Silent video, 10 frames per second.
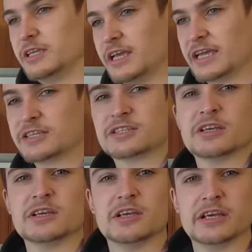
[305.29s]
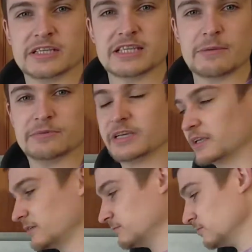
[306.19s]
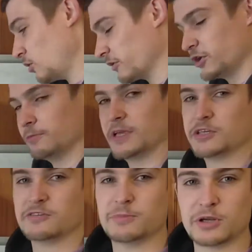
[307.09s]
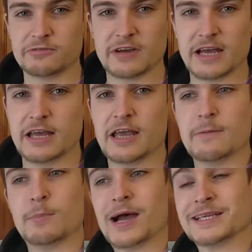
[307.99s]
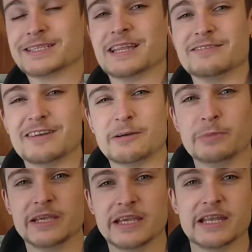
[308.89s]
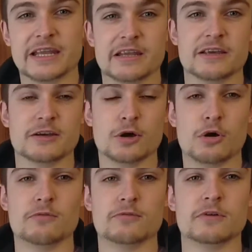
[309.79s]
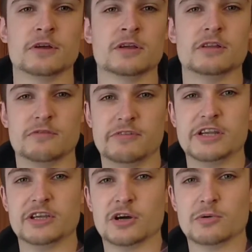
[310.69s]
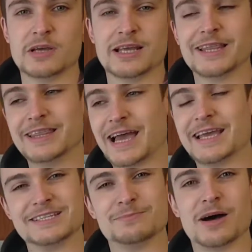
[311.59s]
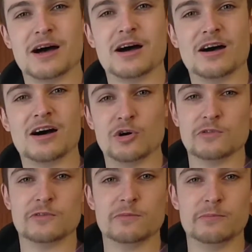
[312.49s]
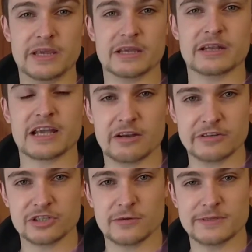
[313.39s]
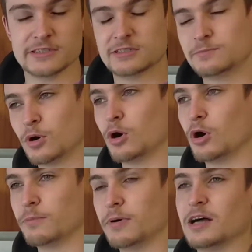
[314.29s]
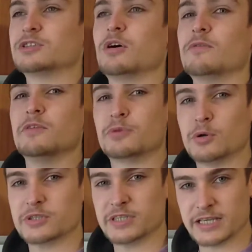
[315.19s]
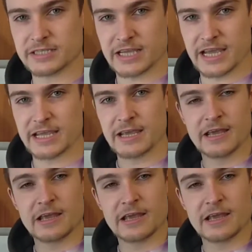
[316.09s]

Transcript: Yes, accepting more accumulation of body fat, but as I said at the very beginning of the video, that is part of being in a calorie surplus. It's part, part of the process, okay?